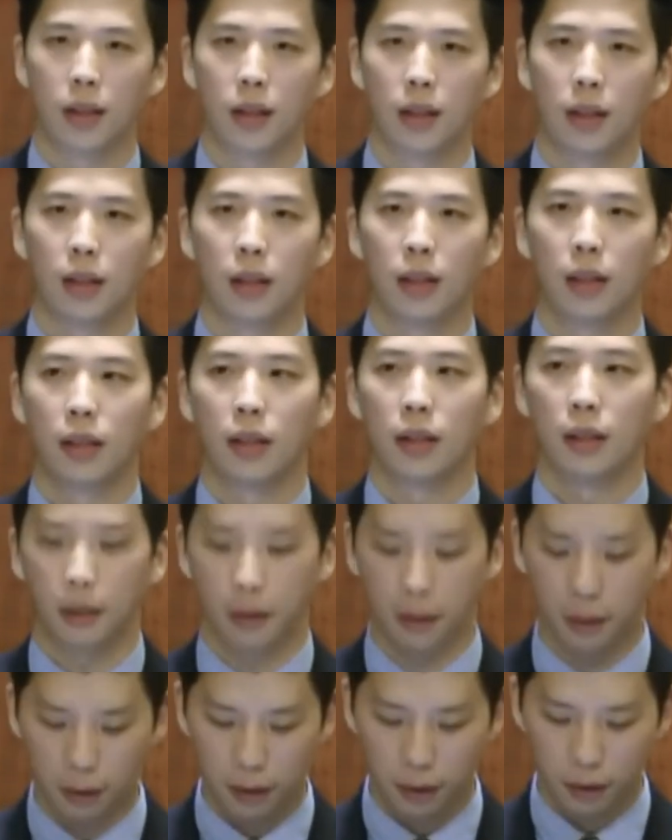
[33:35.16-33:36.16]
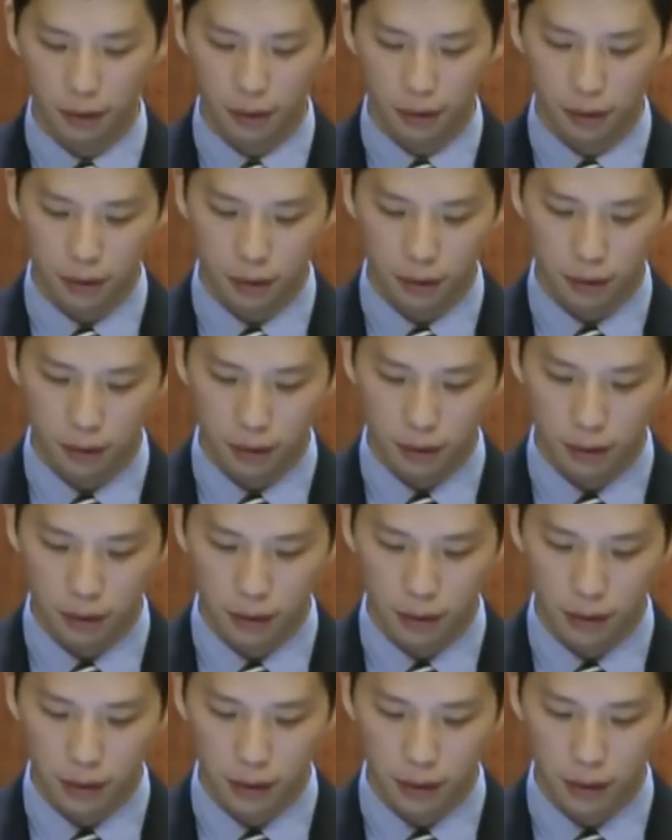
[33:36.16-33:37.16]

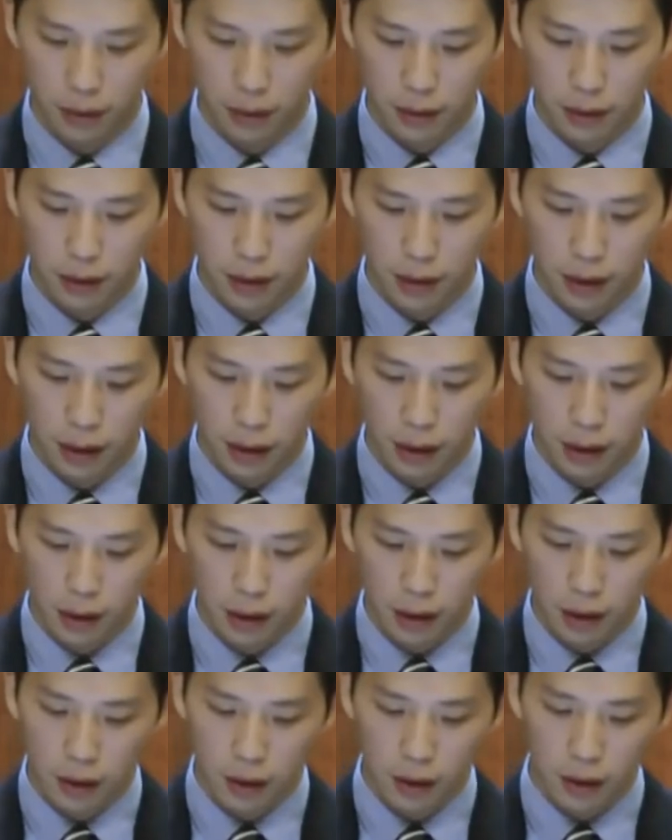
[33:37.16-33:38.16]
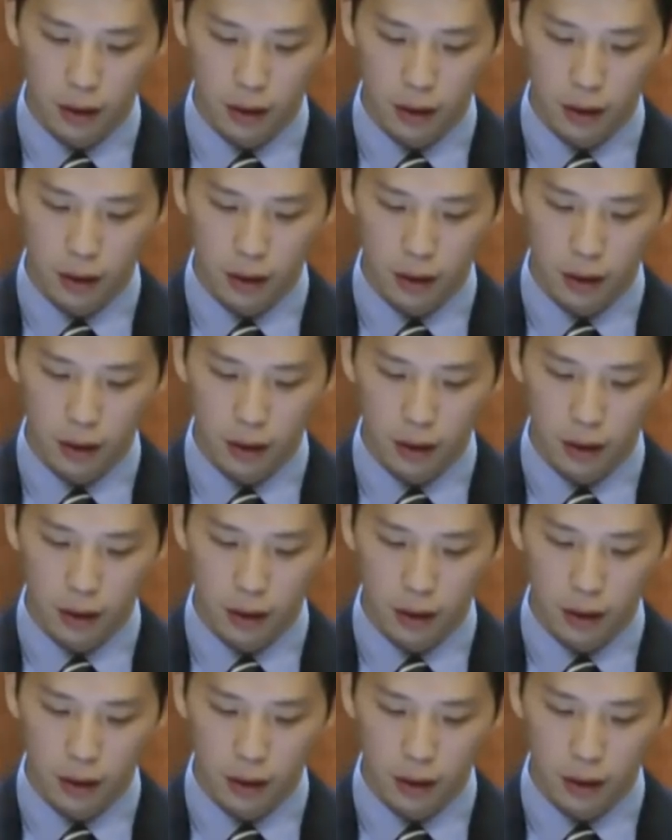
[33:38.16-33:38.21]
Nothing is said.